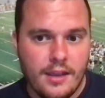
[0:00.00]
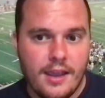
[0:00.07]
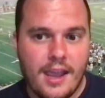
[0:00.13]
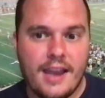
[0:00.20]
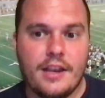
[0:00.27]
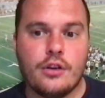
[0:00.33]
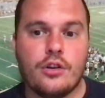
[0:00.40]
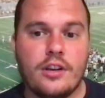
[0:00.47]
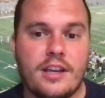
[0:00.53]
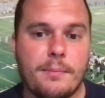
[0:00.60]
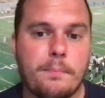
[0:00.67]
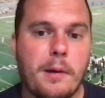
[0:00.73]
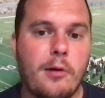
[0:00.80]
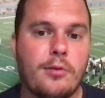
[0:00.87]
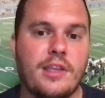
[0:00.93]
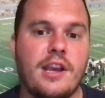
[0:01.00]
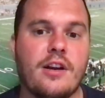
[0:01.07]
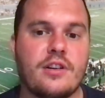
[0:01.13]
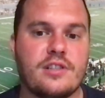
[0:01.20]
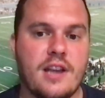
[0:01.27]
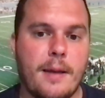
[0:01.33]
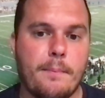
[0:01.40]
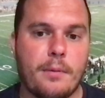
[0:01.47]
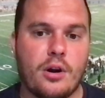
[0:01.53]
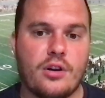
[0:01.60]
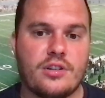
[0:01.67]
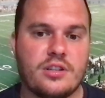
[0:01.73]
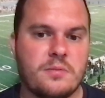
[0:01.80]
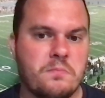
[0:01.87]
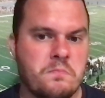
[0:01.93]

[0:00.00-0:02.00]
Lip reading: And you look at both years' numbers,